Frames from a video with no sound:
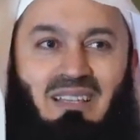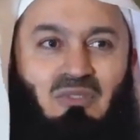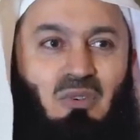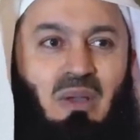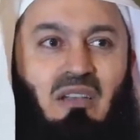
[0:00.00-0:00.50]

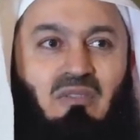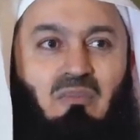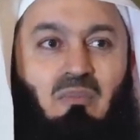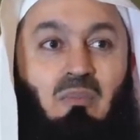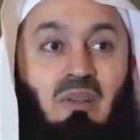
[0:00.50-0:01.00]
If you
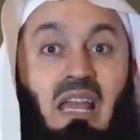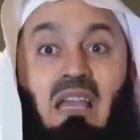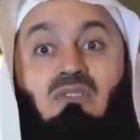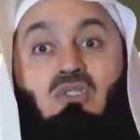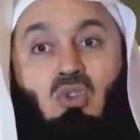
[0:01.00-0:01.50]
have
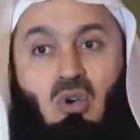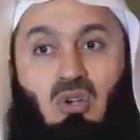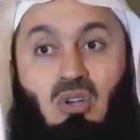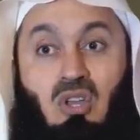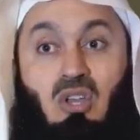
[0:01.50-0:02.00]

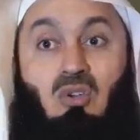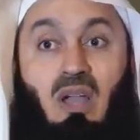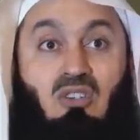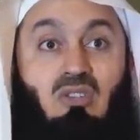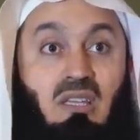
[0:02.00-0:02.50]
livestock, you
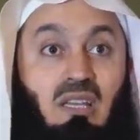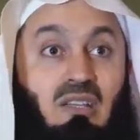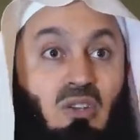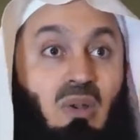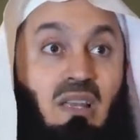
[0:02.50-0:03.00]
actually
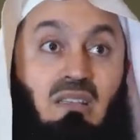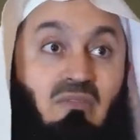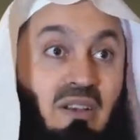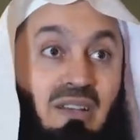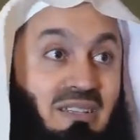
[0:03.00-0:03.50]
calculate
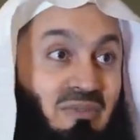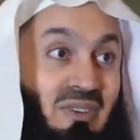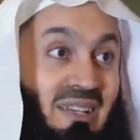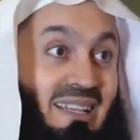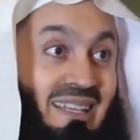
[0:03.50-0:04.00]
it very
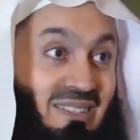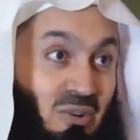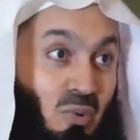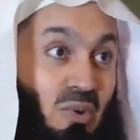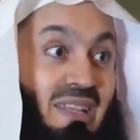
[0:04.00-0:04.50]
differently. There's a
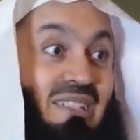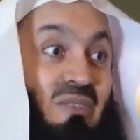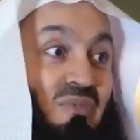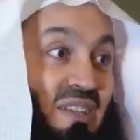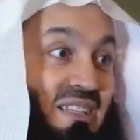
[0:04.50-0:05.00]
whole list
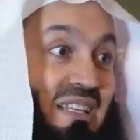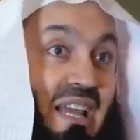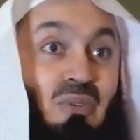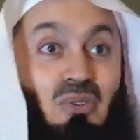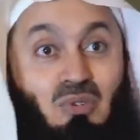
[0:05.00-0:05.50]
of things and
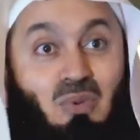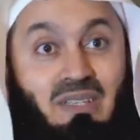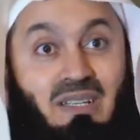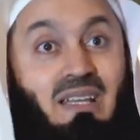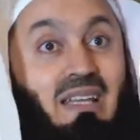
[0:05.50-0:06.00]
how you do
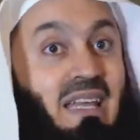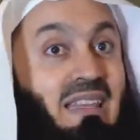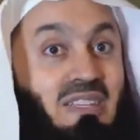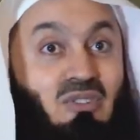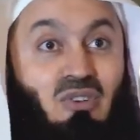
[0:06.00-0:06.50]
it.
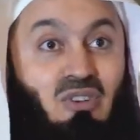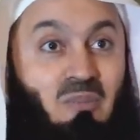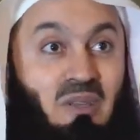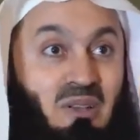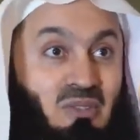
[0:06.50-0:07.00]
And that's not going to
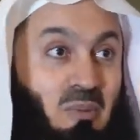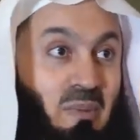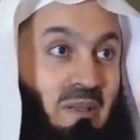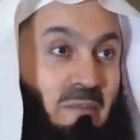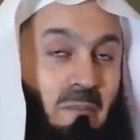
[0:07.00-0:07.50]
be our topic.